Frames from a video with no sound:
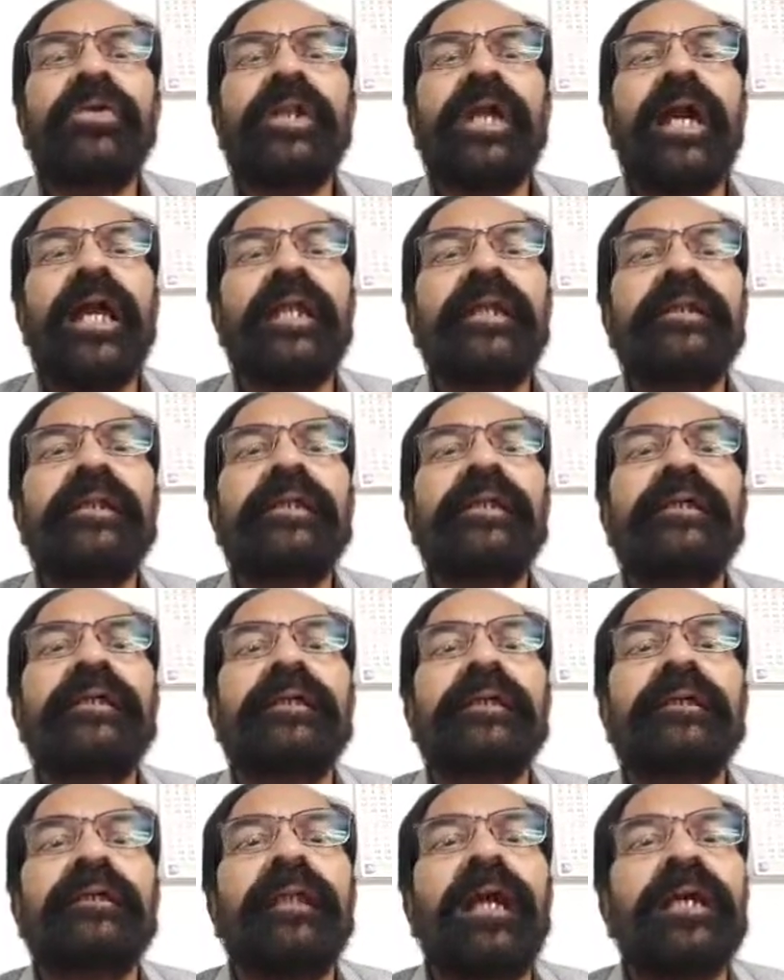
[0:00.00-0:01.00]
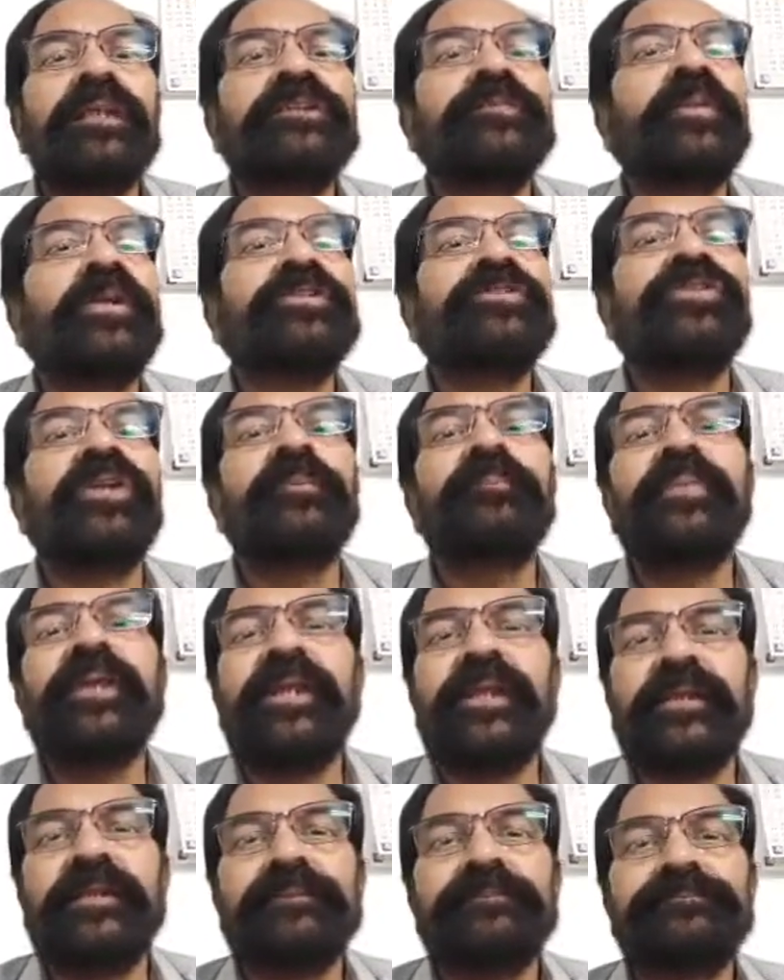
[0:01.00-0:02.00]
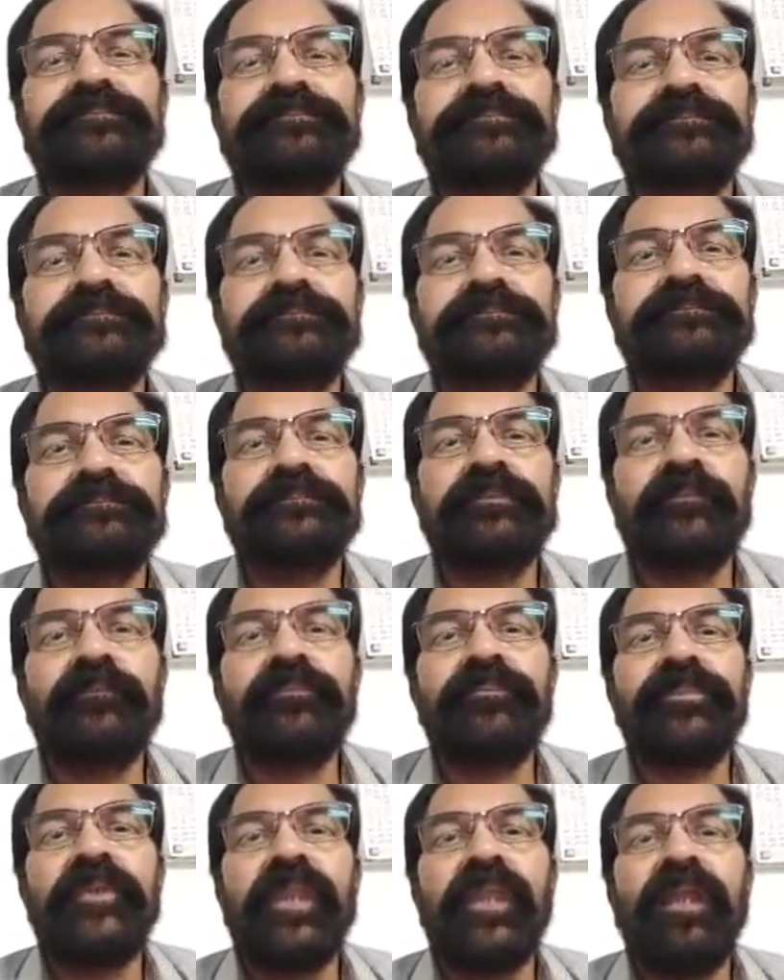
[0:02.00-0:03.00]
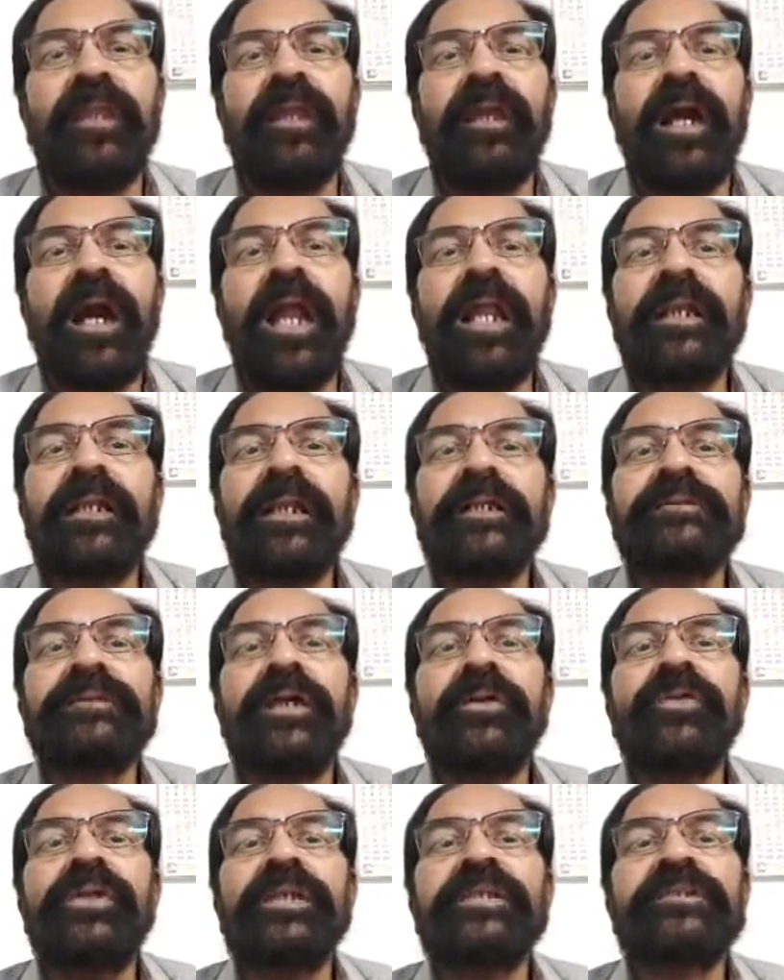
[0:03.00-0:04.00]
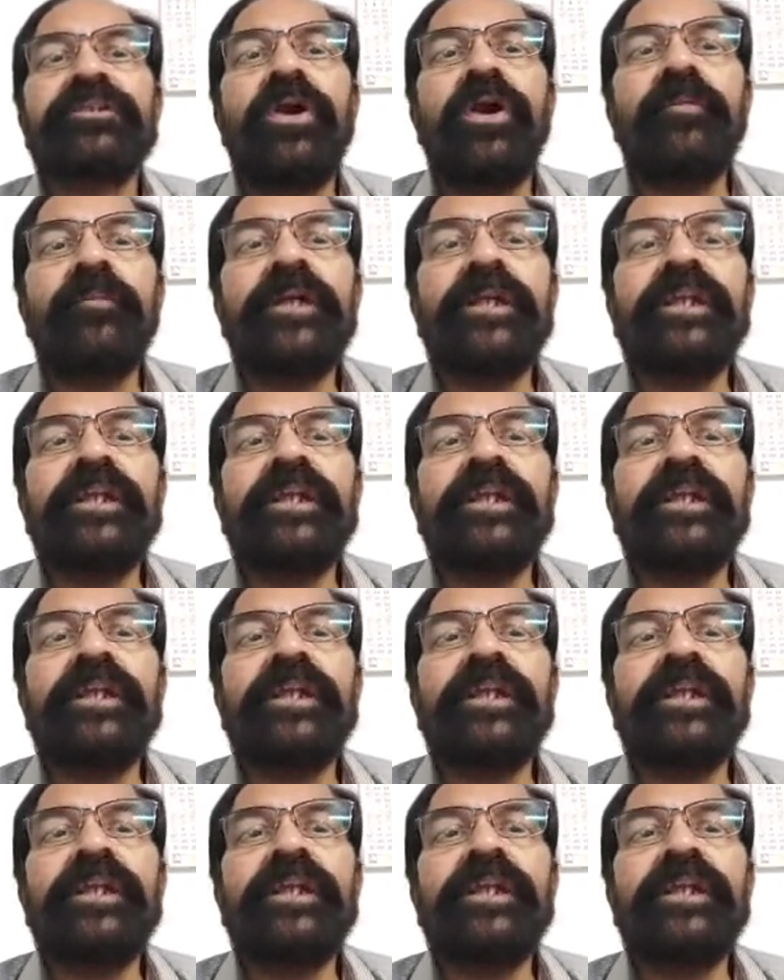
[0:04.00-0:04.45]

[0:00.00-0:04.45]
and last menstrual period. Ultrasound is commonly